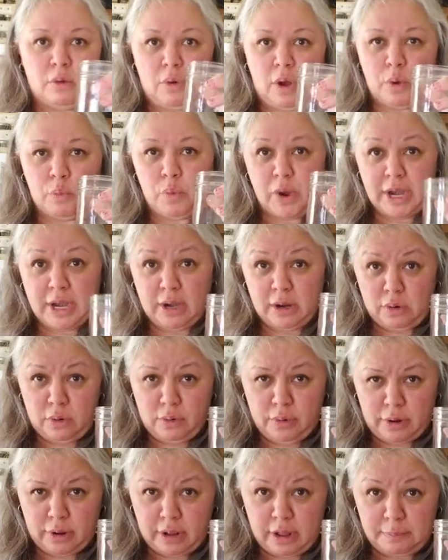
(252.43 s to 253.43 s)
one and a
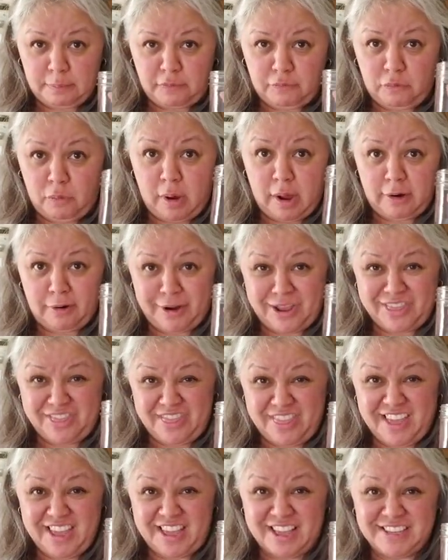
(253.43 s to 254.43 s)
quarter cup of water
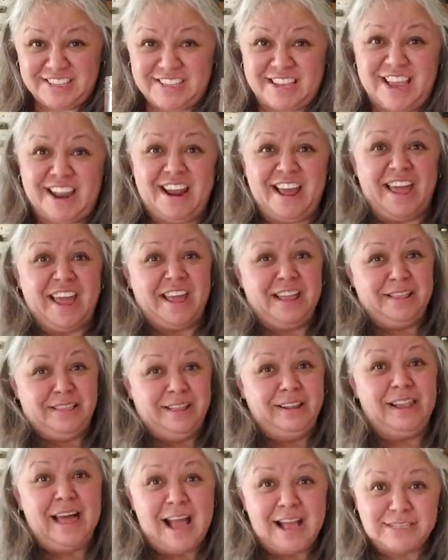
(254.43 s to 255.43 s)
in this and I in
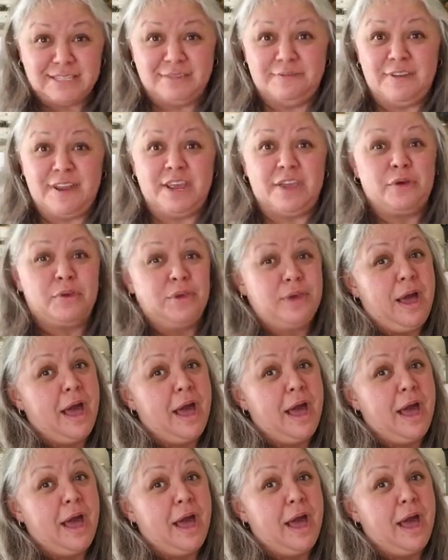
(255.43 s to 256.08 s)
the last video